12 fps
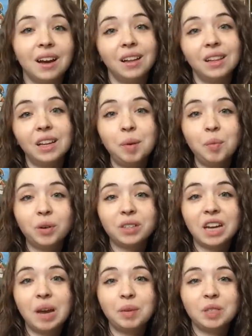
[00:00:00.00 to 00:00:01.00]
A little bit more
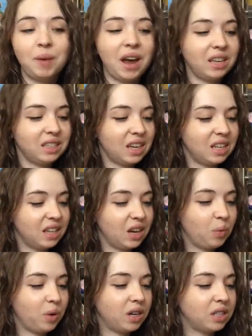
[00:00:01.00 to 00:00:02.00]
time has passed and
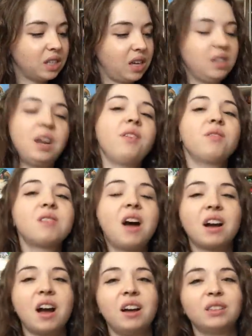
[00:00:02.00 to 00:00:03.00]
there was another
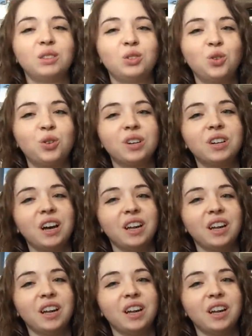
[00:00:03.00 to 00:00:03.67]
knock on the door,